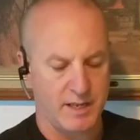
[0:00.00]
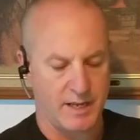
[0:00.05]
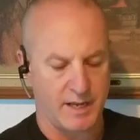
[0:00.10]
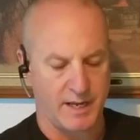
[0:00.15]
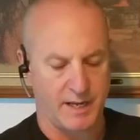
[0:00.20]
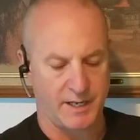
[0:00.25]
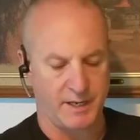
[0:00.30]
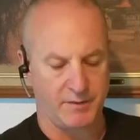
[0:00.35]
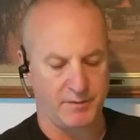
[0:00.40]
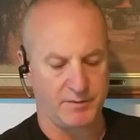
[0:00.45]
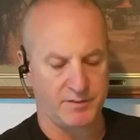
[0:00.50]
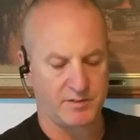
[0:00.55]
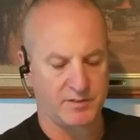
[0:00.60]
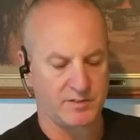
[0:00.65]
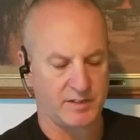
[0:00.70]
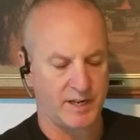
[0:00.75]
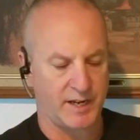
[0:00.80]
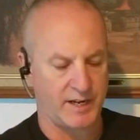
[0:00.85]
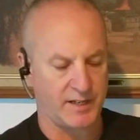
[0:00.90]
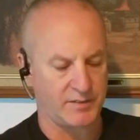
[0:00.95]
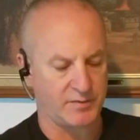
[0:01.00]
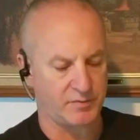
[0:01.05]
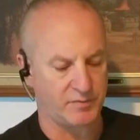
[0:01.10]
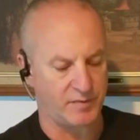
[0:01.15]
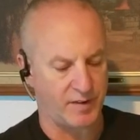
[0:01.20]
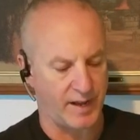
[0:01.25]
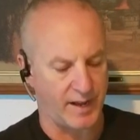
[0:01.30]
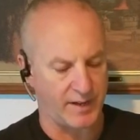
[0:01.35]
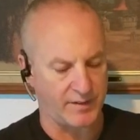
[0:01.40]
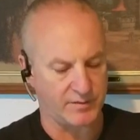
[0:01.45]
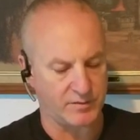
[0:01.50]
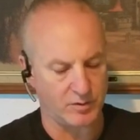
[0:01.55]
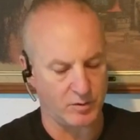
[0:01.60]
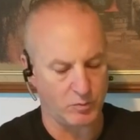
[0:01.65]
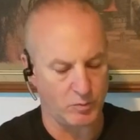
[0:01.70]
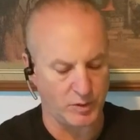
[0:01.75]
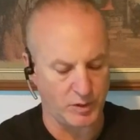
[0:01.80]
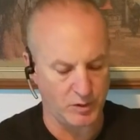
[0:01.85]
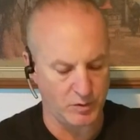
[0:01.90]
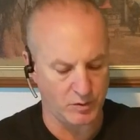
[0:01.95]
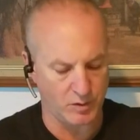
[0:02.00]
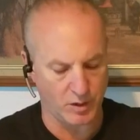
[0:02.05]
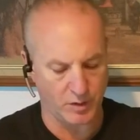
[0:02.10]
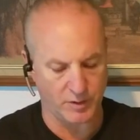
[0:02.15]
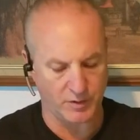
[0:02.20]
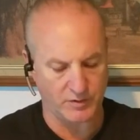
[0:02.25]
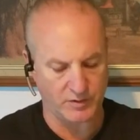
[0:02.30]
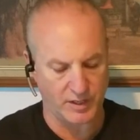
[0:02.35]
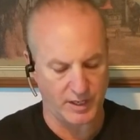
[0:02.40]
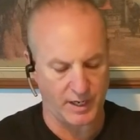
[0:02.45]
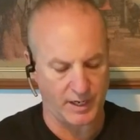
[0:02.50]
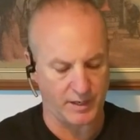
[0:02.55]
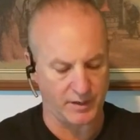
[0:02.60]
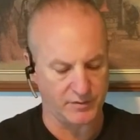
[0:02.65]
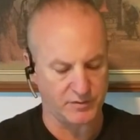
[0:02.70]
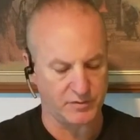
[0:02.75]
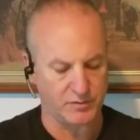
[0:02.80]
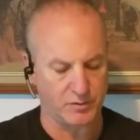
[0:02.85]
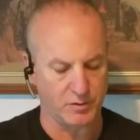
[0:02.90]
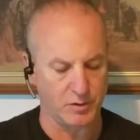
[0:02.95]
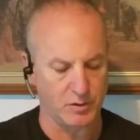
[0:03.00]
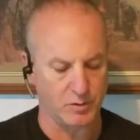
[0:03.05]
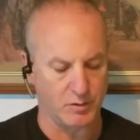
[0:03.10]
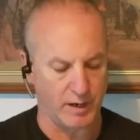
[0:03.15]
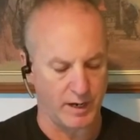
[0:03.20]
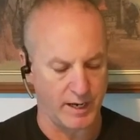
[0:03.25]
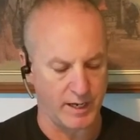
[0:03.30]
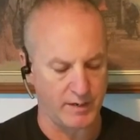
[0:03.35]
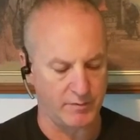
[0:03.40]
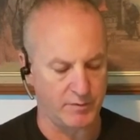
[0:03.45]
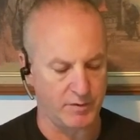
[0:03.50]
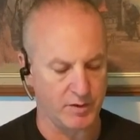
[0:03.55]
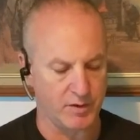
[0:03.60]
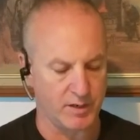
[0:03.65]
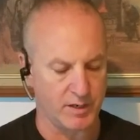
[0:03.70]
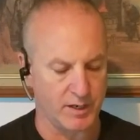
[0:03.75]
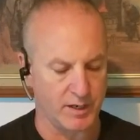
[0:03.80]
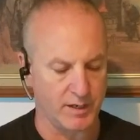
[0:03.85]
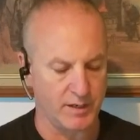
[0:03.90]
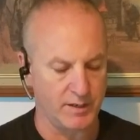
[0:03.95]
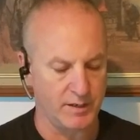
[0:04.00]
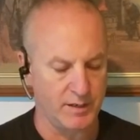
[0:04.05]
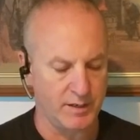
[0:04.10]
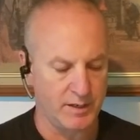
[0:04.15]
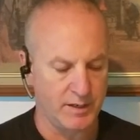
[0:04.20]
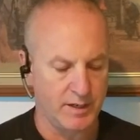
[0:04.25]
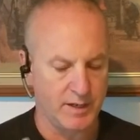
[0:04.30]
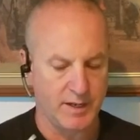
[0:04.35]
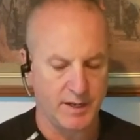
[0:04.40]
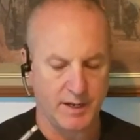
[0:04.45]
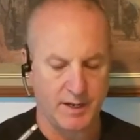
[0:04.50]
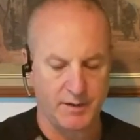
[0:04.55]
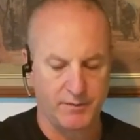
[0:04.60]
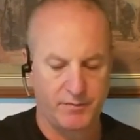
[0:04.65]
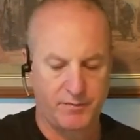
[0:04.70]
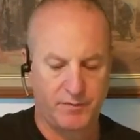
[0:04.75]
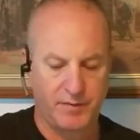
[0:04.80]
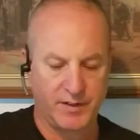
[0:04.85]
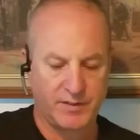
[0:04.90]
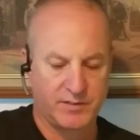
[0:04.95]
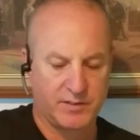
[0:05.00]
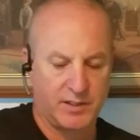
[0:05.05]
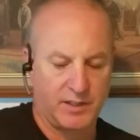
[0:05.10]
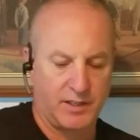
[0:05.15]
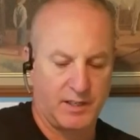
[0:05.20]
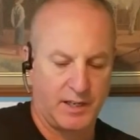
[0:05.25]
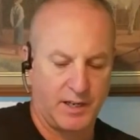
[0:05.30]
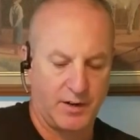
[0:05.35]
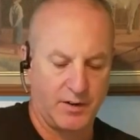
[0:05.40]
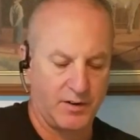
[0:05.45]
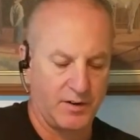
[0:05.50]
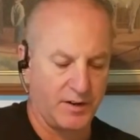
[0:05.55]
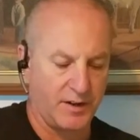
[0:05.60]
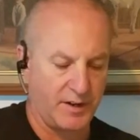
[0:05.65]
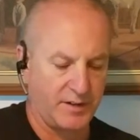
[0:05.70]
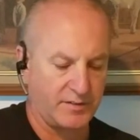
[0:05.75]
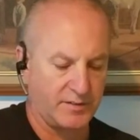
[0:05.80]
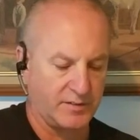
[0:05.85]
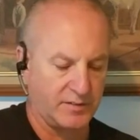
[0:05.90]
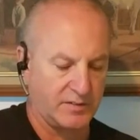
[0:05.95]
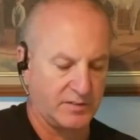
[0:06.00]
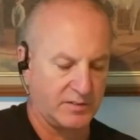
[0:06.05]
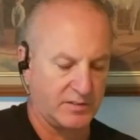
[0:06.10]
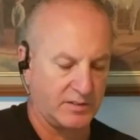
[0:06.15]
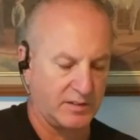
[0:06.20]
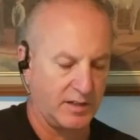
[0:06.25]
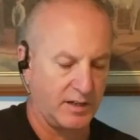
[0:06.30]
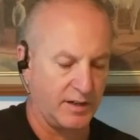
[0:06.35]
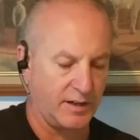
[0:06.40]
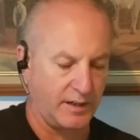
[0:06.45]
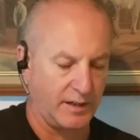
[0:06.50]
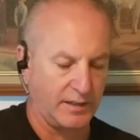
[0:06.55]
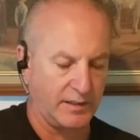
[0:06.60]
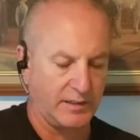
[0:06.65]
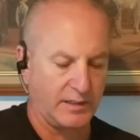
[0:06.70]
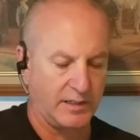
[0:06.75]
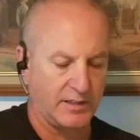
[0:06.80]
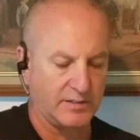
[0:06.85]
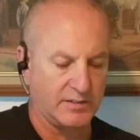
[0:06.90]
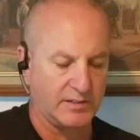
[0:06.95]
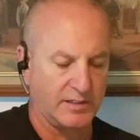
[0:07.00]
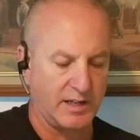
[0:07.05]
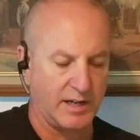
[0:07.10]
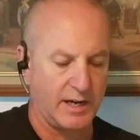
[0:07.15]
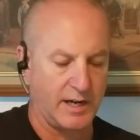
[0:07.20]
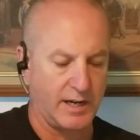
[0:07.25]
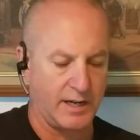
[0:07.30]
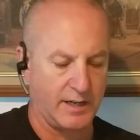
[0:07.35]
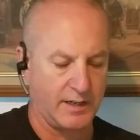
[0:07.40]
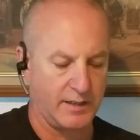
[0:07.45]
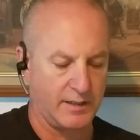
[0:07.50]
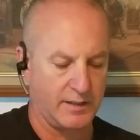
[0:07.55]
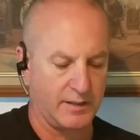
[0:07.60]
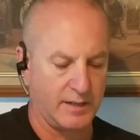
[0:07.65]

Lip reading: And it stays fat, so when you go to take a screw out of your gun, it fits in there nice and snug. It does not